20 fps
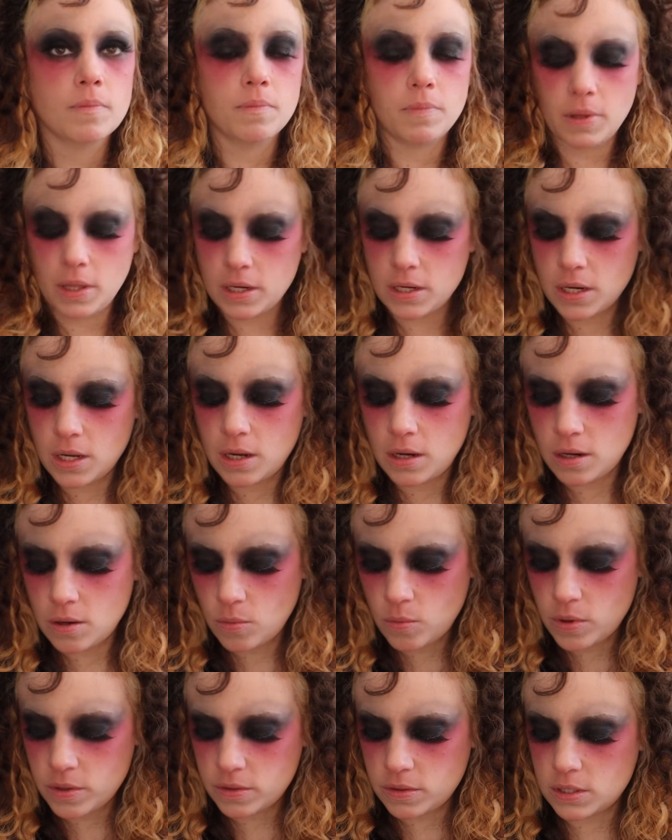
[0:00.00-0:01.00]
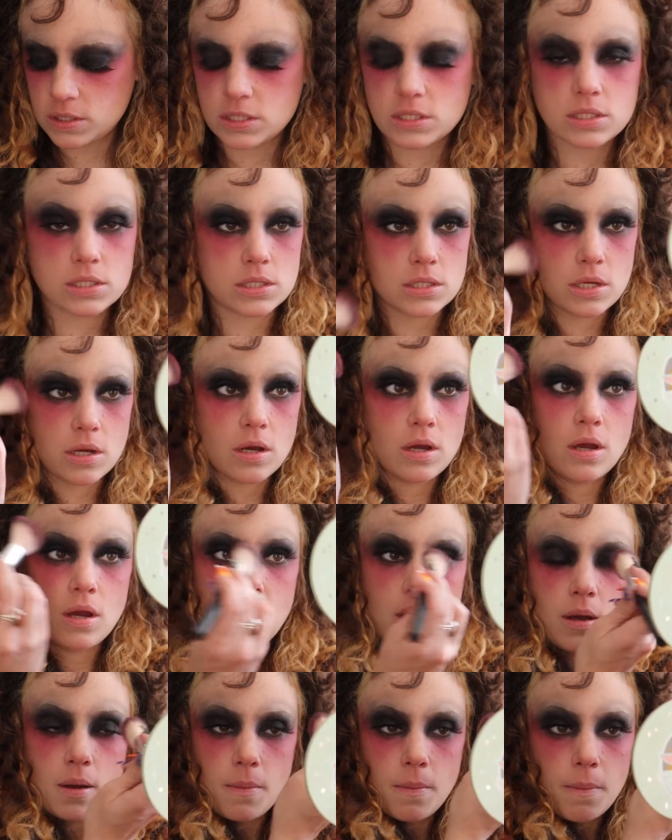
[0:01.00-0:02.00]
Blend it with this
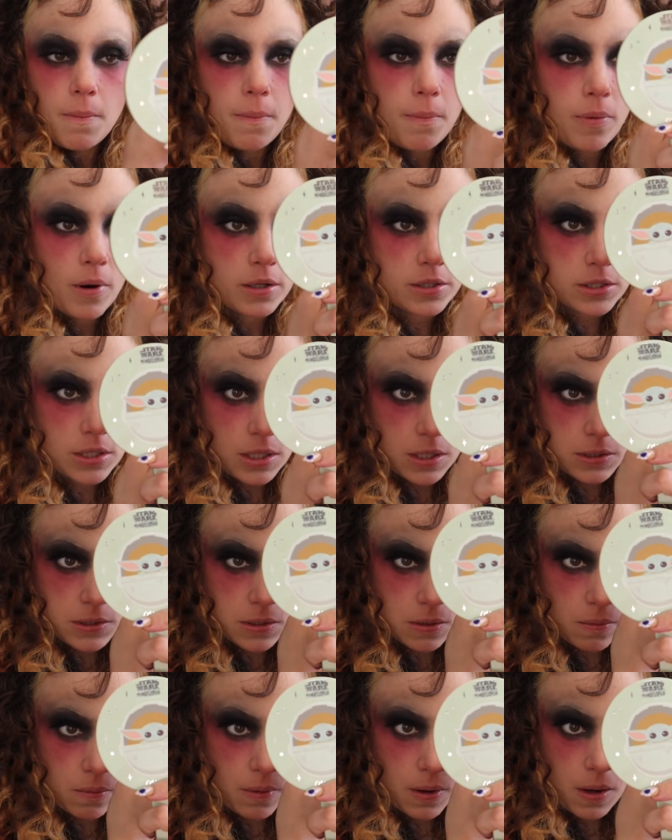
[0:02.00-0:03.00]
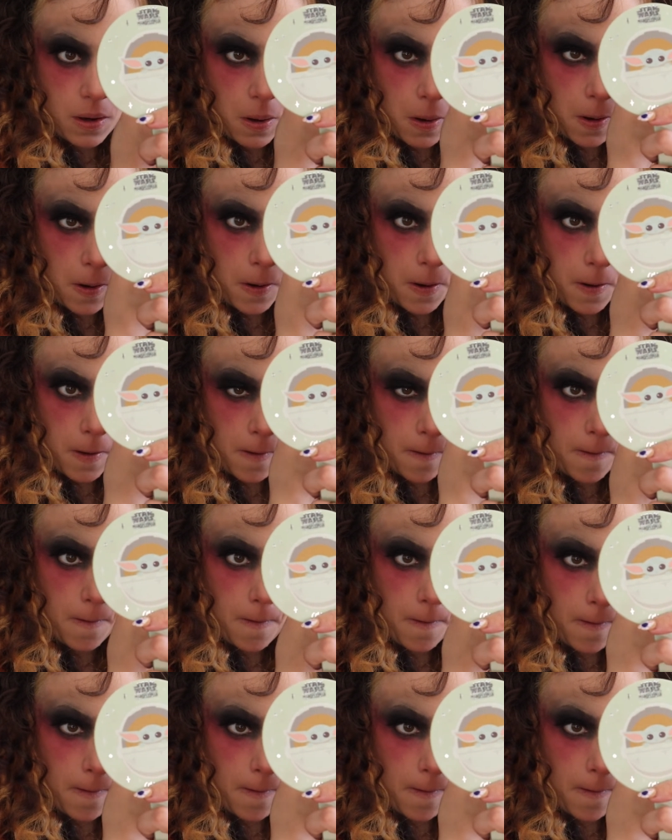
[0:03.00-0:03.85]
brush that has the red on it.